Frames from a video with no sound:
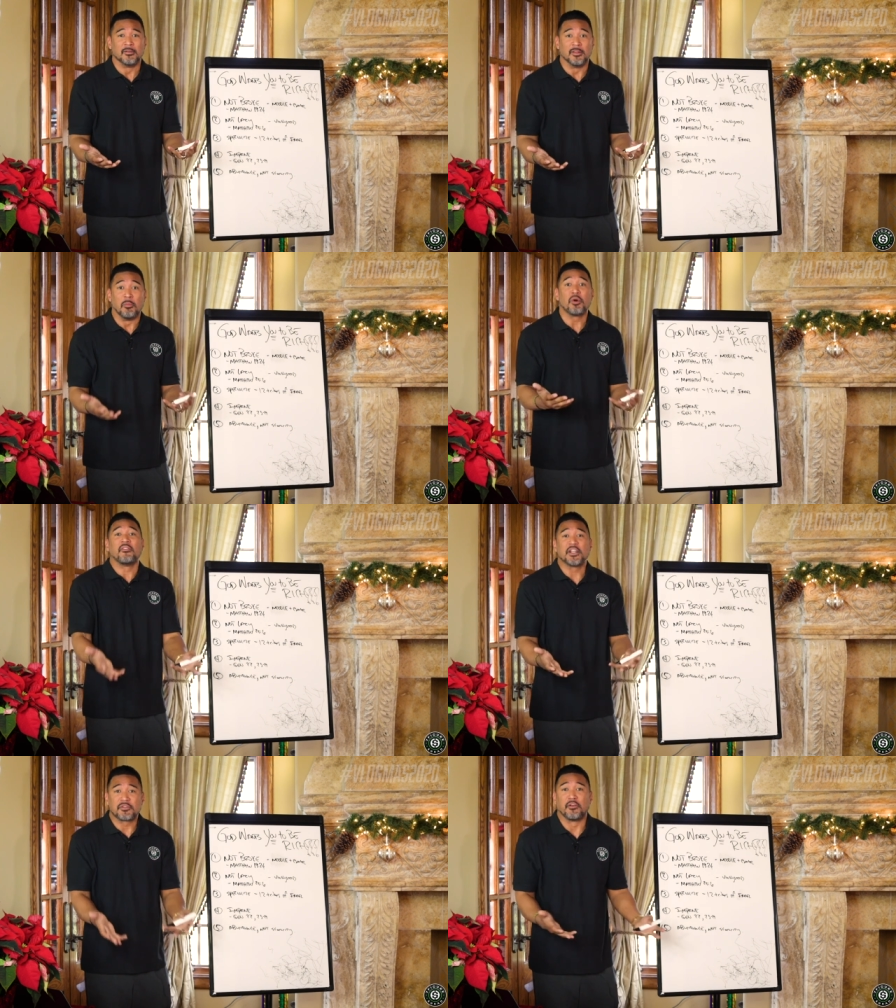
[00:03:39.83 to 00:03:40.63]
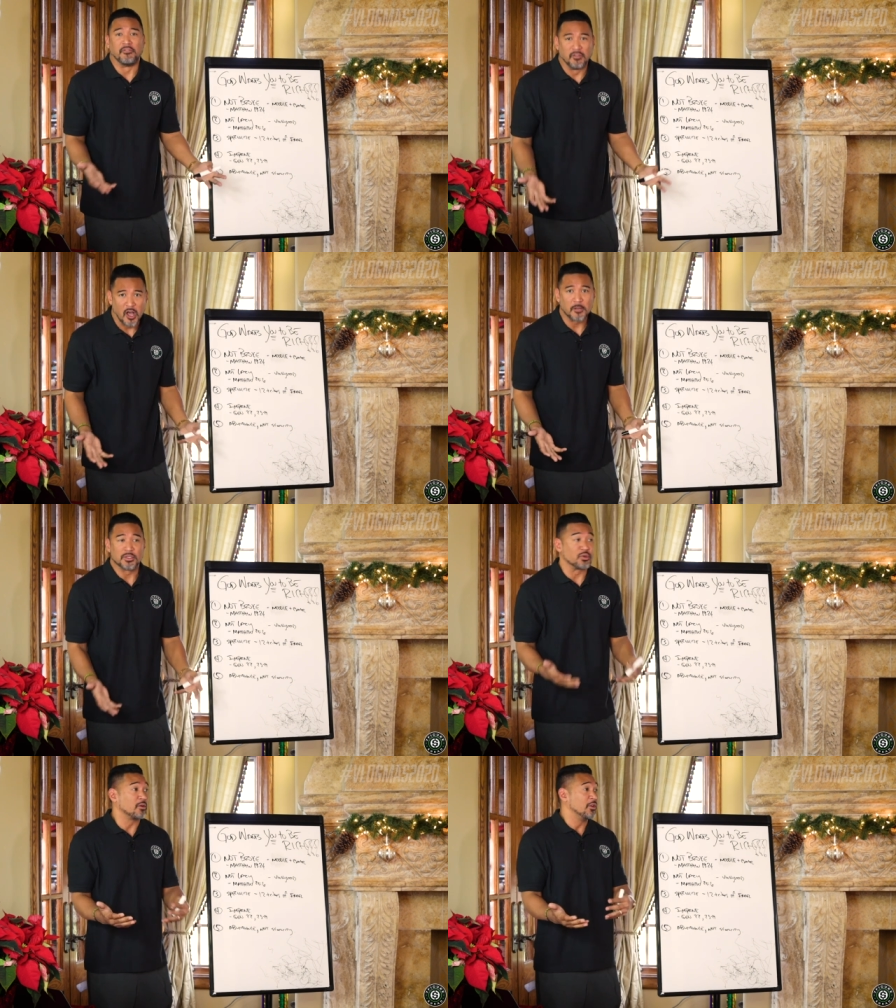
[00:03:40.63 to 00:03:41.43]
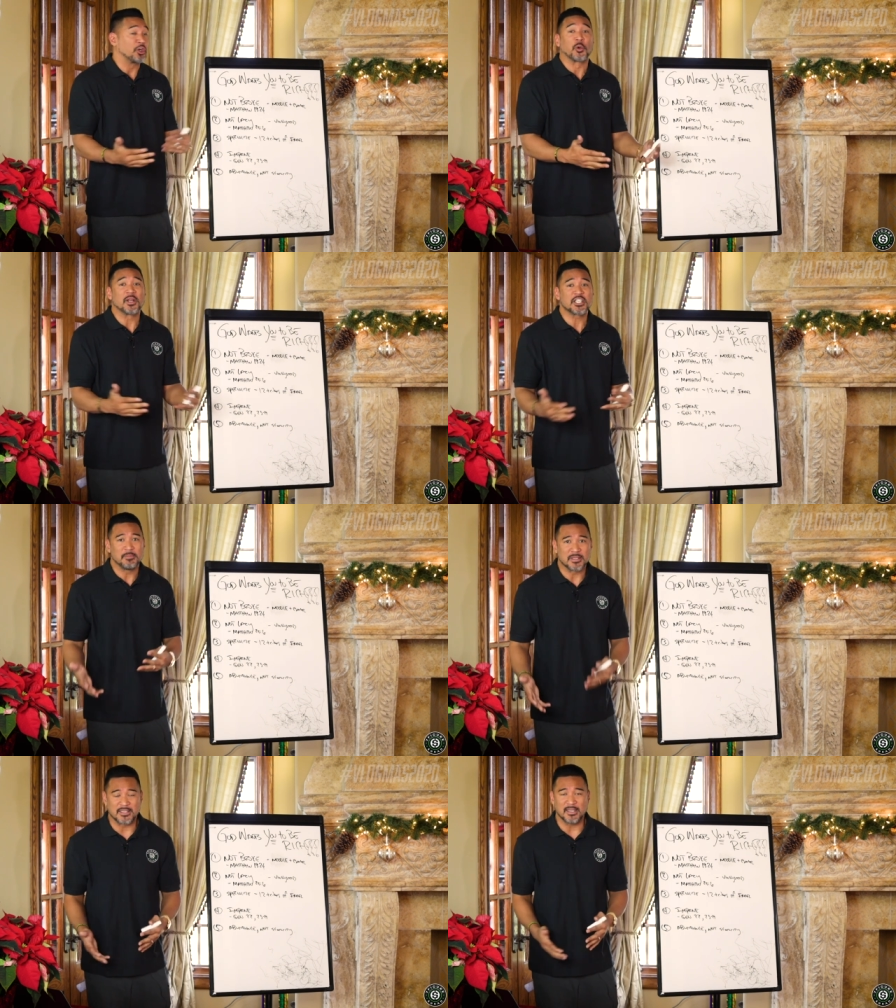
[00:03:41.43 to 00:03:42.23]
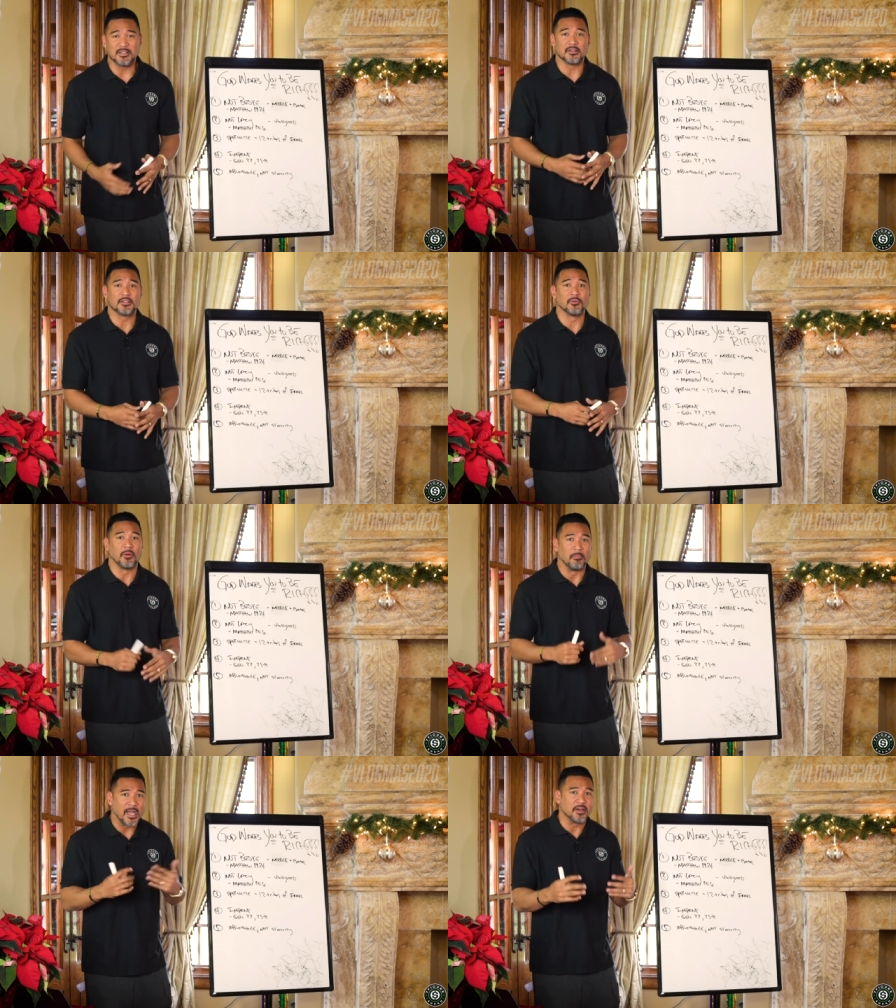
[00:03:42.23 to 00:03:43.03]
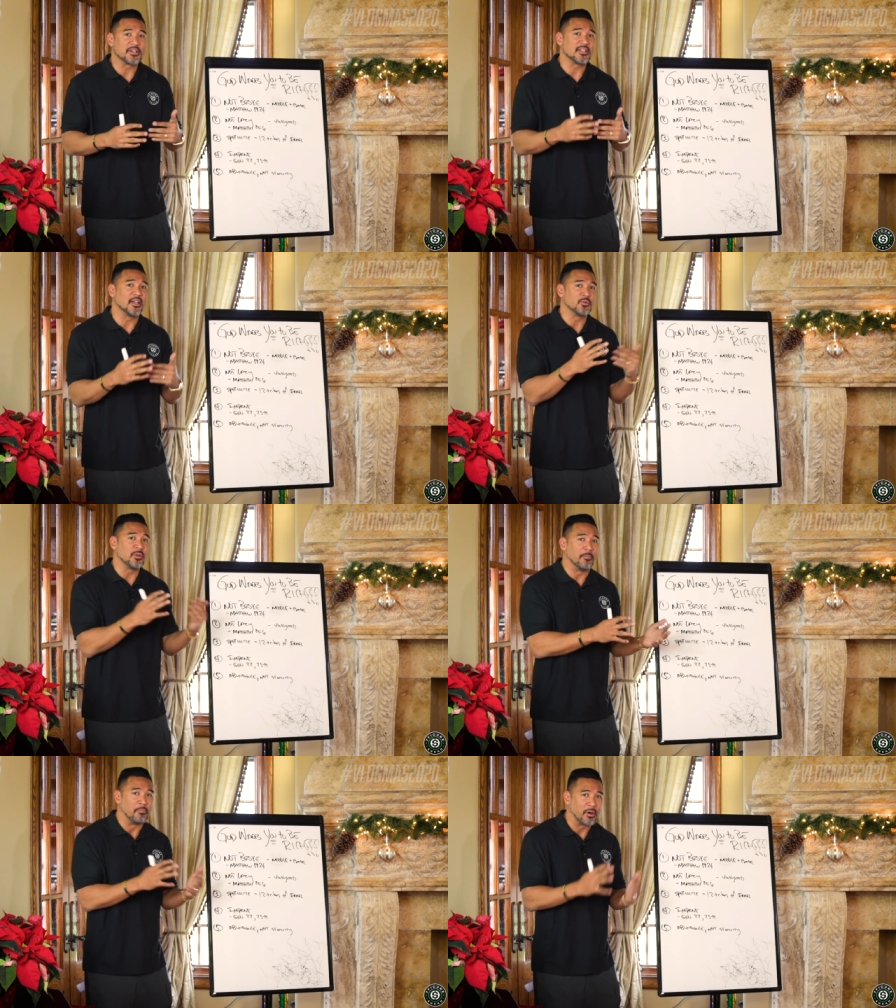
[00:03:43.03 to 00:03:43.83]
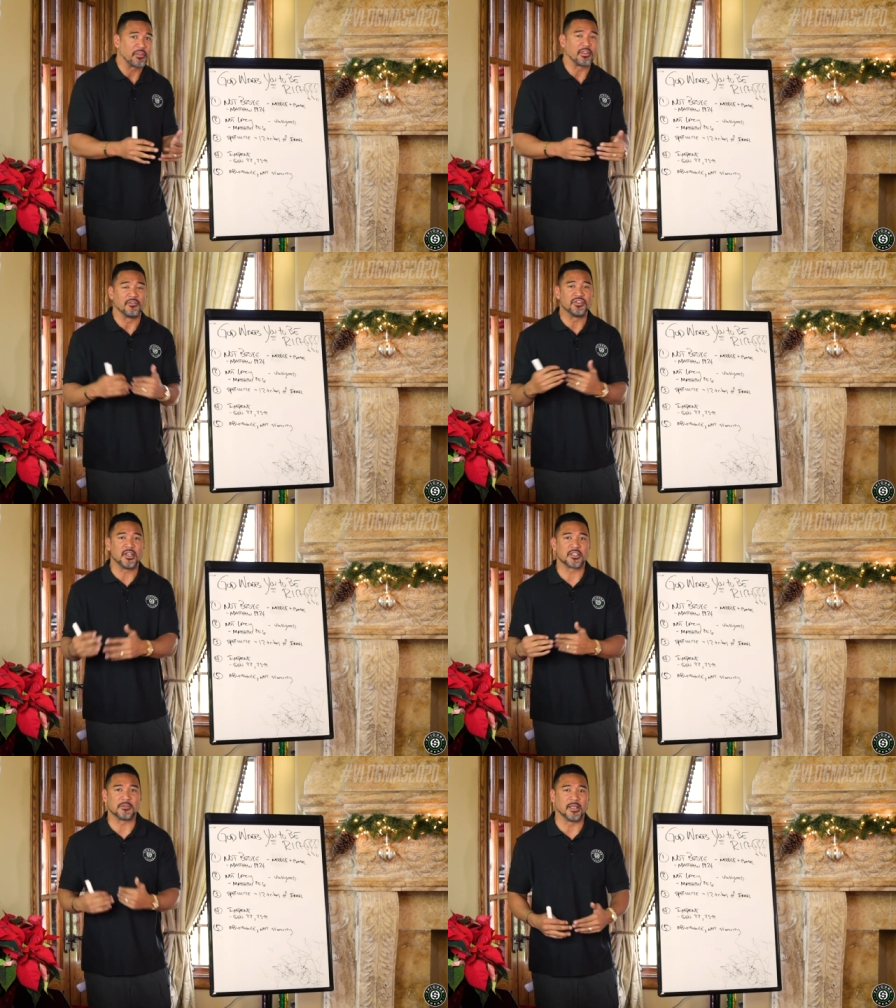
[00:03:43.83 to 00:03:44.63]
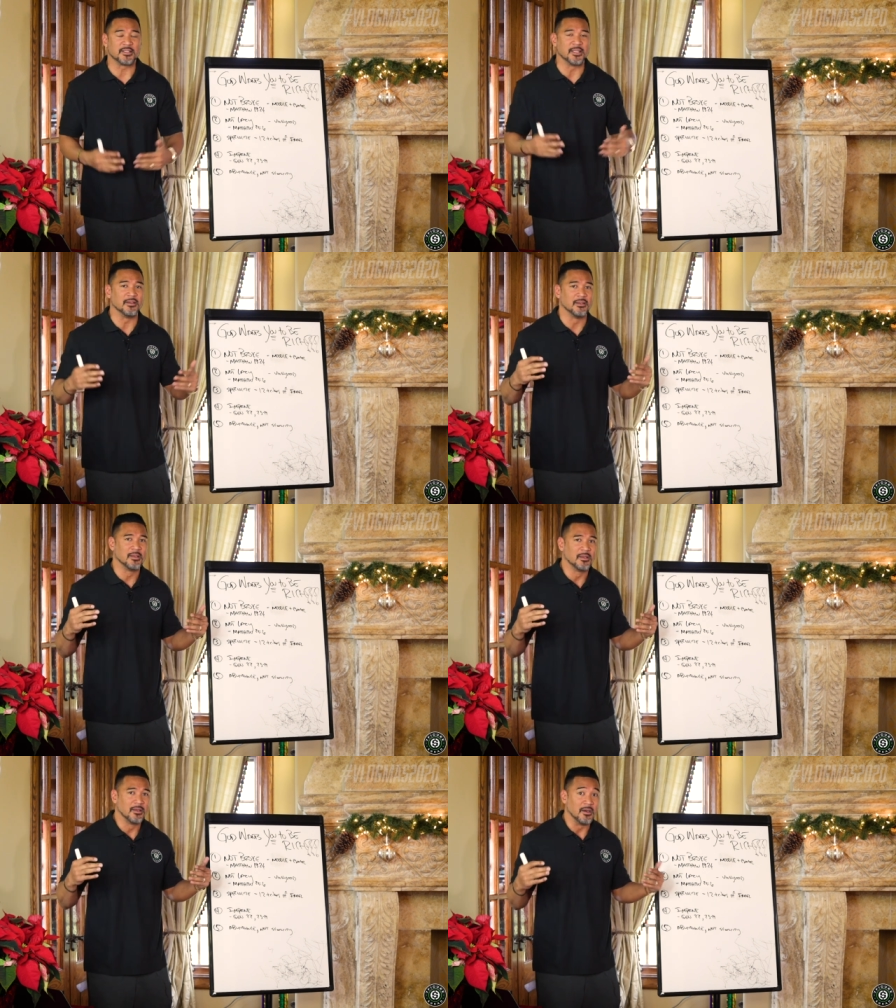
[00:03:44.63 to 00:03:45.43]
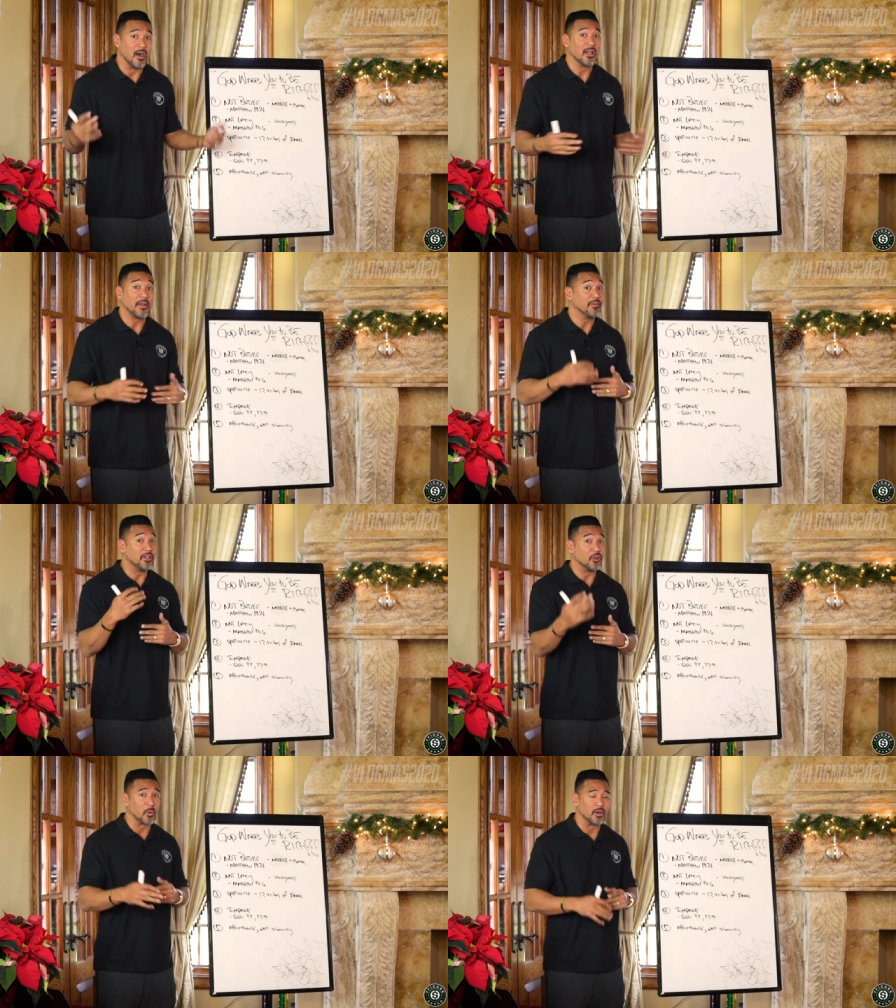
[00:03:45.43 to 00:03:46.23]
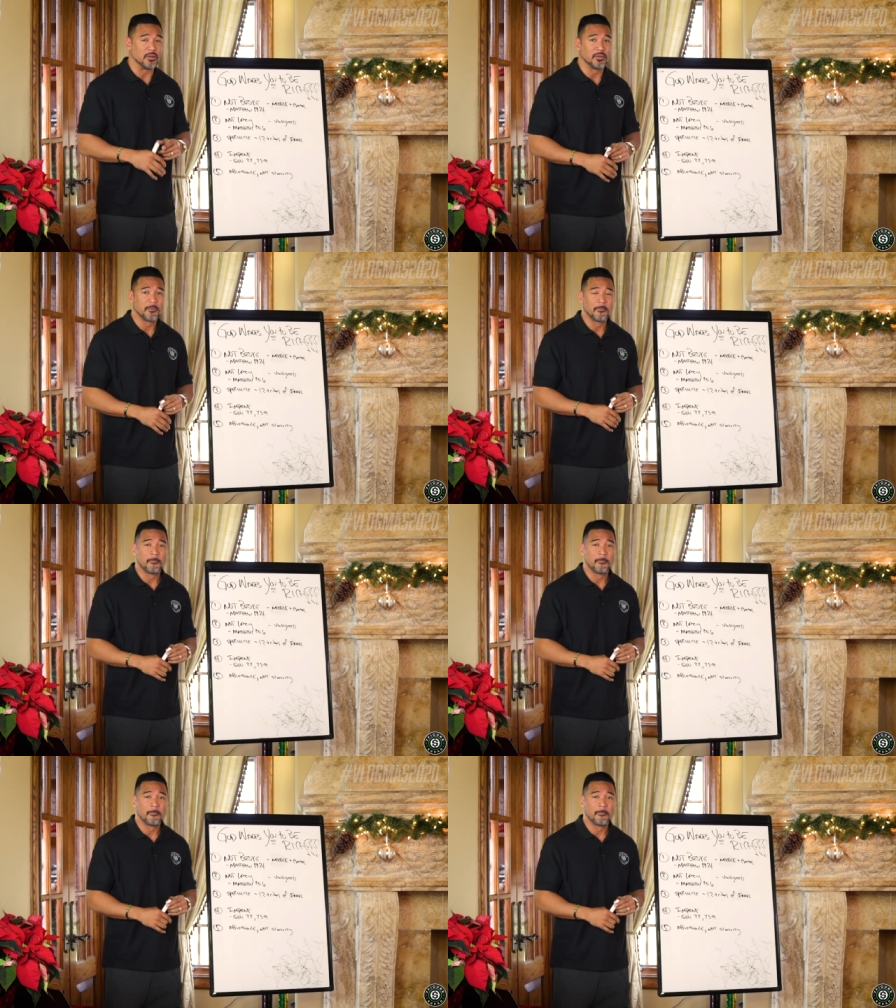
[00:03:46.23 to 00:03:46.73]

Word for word: the motivation for Vlogmas or the Christmas season to remind ourselves what the birth of Jesus meant in our life and in the world